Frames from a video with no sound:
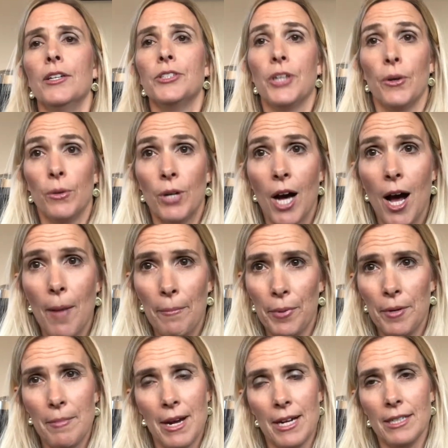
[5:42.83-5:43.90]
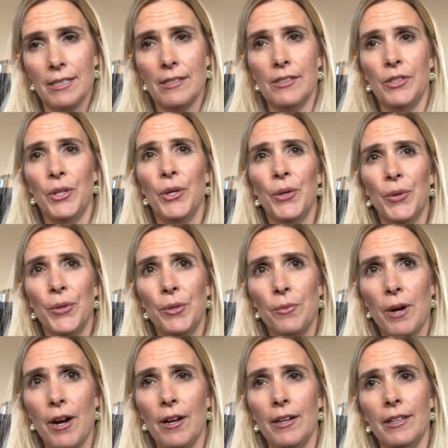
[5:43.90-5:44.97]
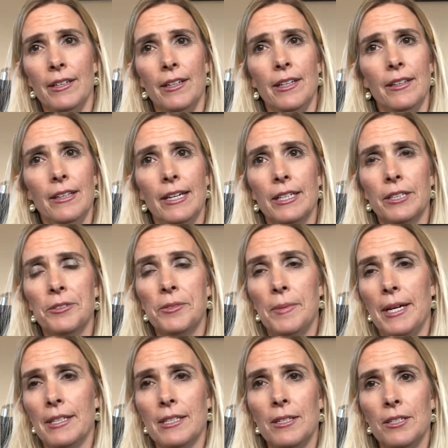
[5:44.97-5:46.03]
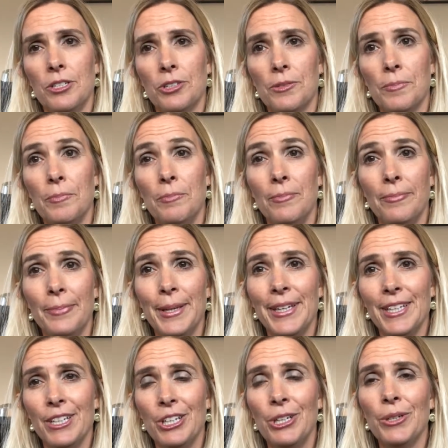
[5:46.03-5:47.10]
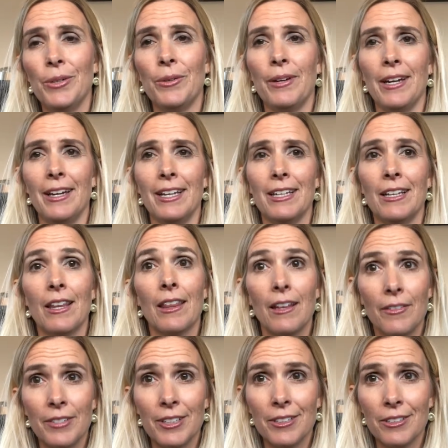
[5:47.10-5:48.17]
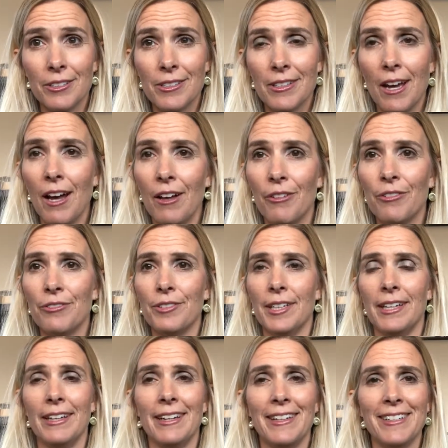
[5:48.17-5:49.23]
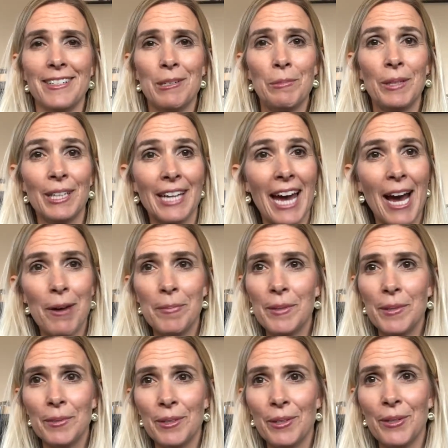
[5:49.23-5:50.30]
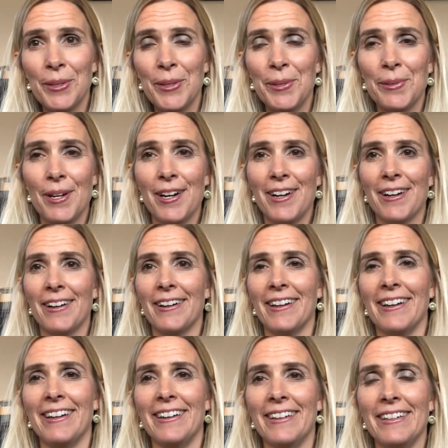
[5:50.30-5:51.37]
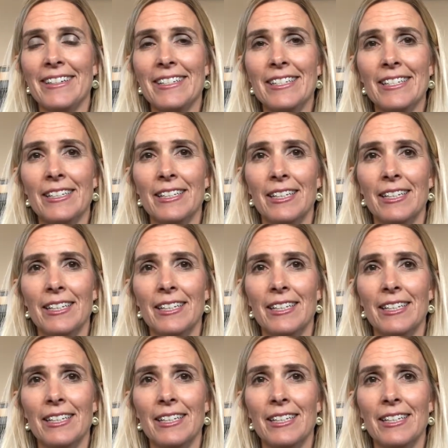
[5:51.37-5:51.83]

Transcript: Don't compromise who you are. And, and that goes back to just being you and loving yourself and being happy with who you are and,